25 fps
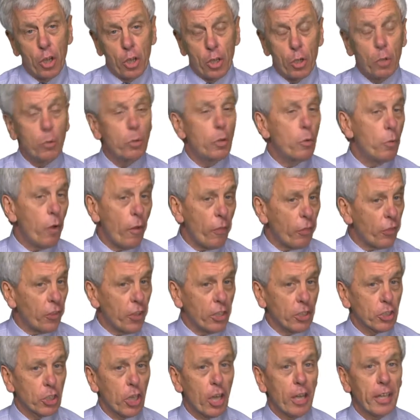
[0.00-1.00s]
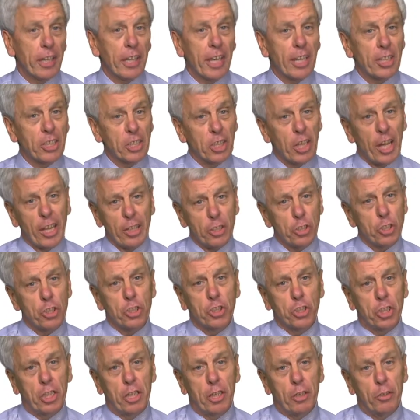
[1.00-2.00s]
We run things like guest lecture
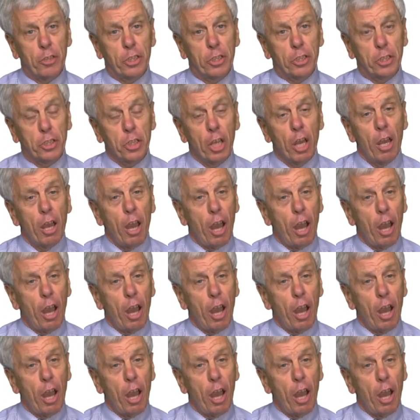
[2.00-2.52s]
series,